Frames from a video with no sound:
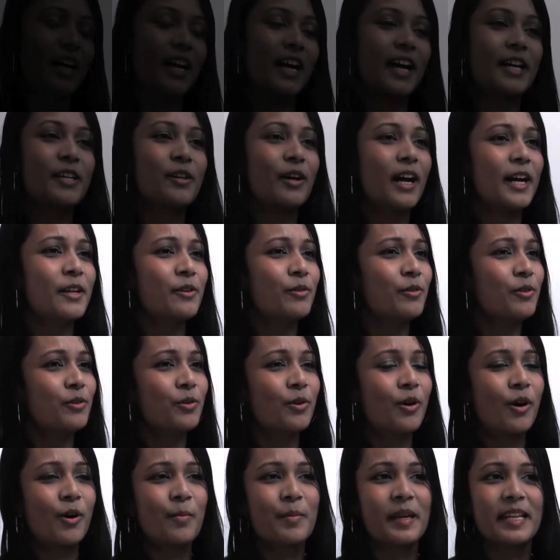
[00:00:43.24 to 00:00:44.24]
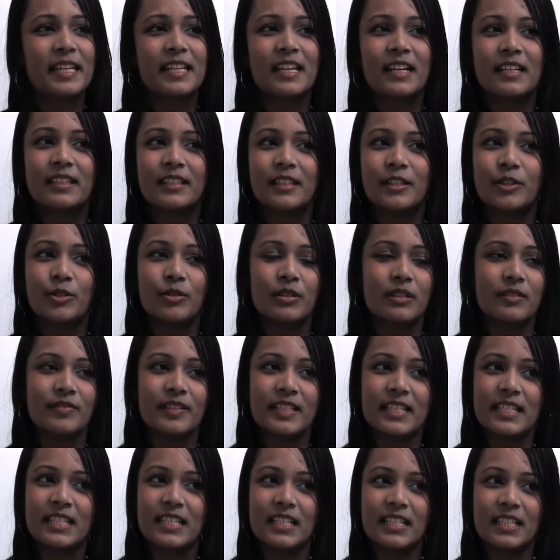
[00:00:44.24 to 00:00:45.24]
I don't know how many other
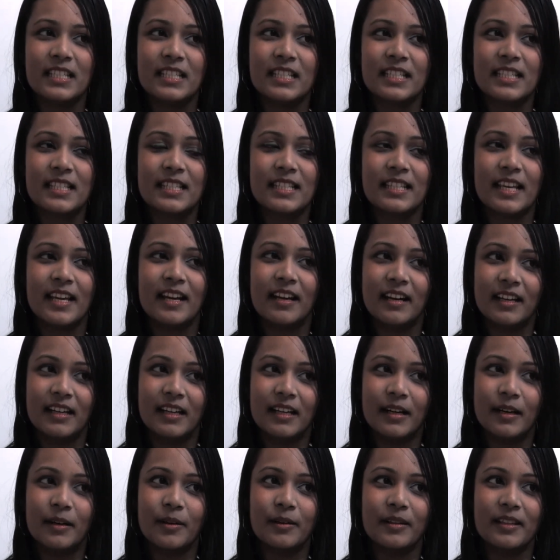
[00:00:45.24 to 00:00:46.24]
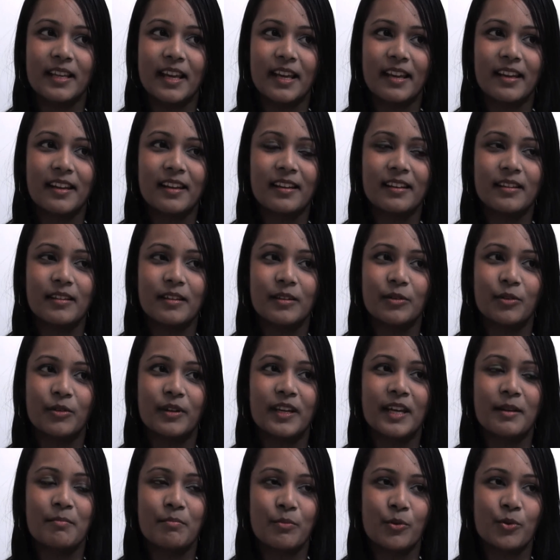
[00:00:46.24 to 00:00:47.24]
universities there are that, you know,
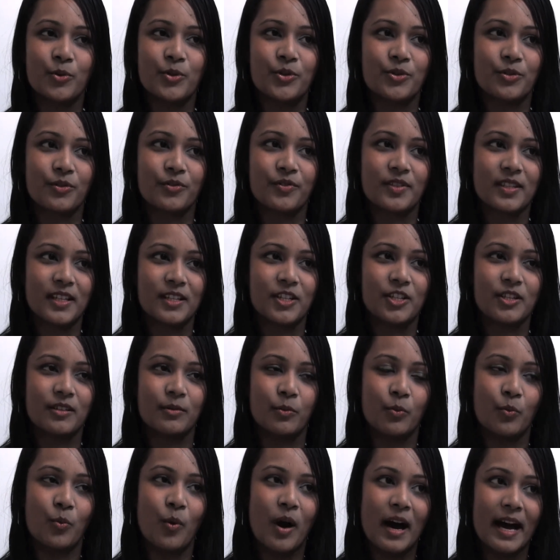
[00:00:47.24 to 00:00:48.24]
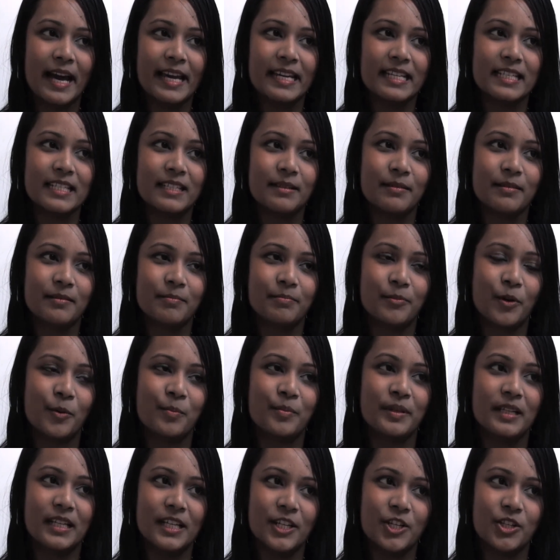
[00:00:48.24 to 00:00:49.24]
can boast of such a wide
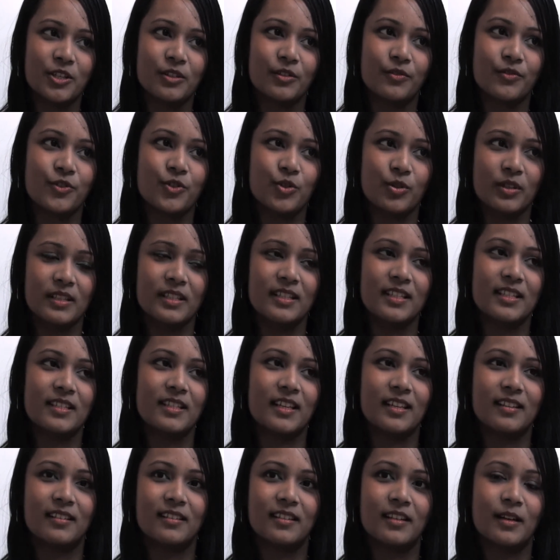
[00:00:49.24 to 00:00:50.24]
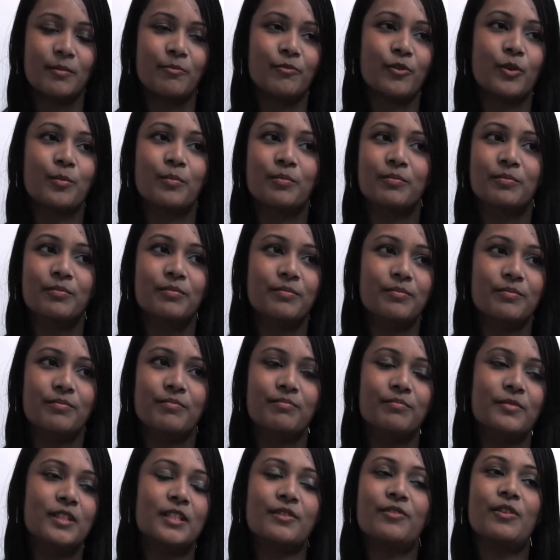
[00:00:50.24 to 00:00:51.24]
population of students that come from
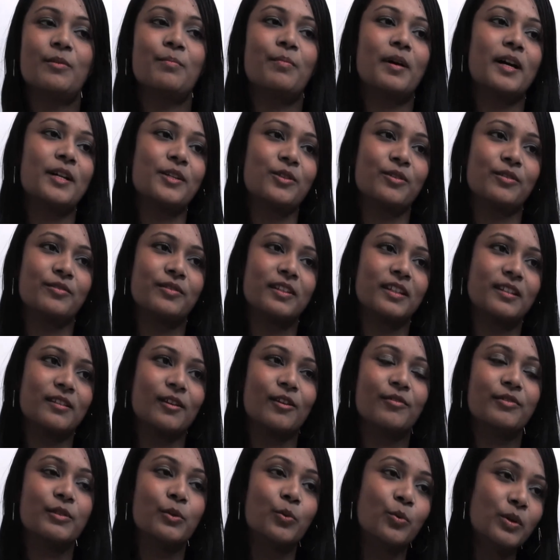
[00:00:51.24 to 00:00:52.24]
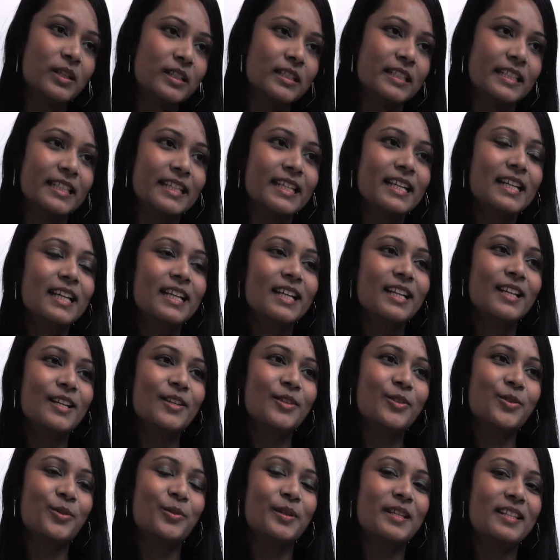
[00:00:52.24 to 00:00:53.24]
different parts of the world.
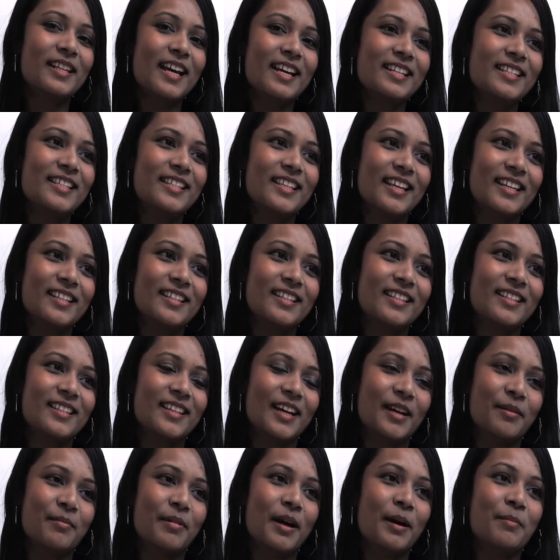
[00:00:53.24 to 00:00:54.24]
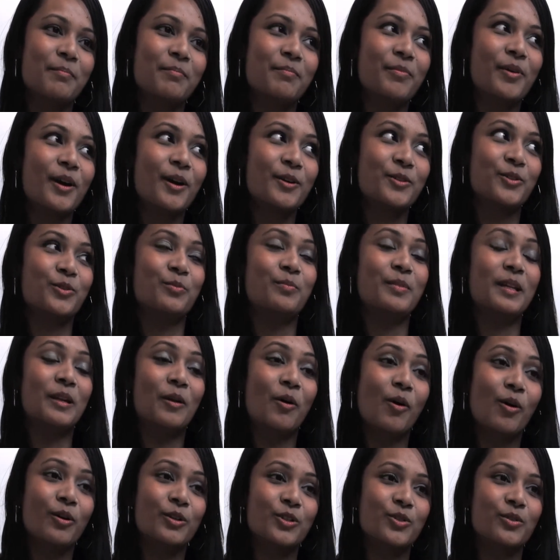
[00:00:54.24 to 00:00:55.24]
So in that sense, I'm proud to
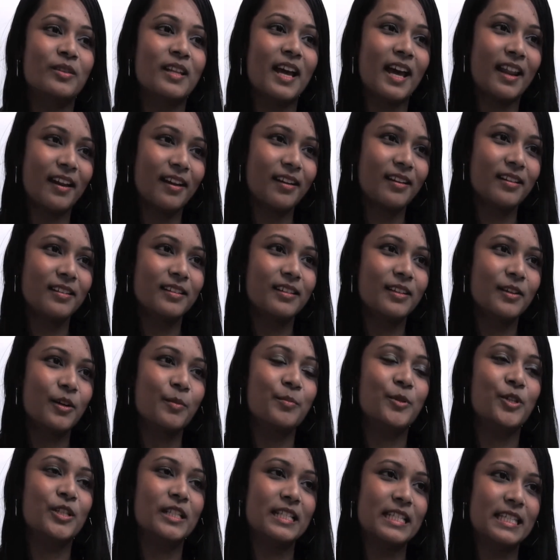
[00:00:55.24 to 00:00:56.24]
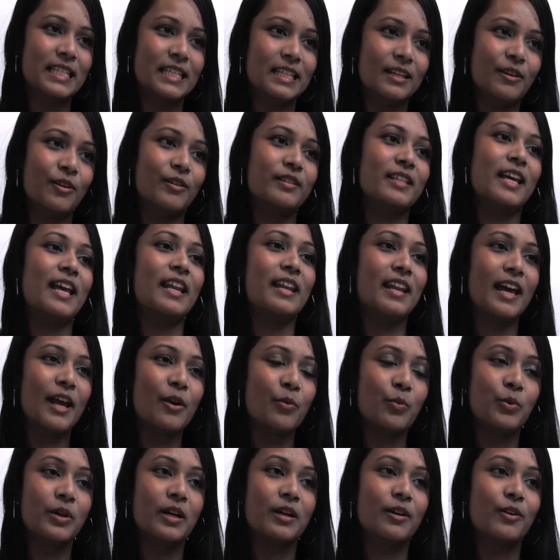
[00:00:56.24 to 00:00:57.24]
belong to that community or that
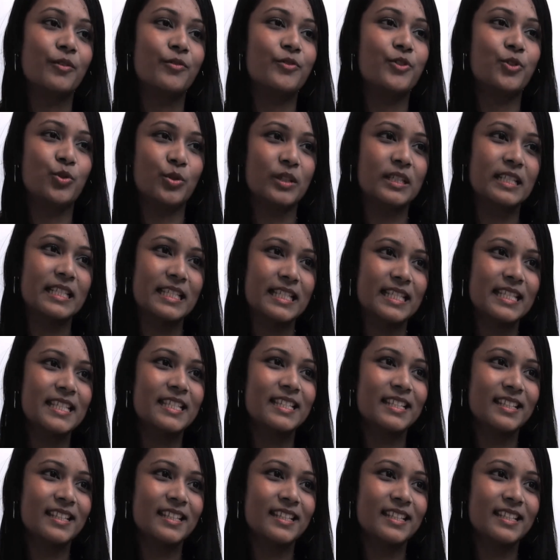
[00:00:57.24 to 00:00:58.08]
network of students.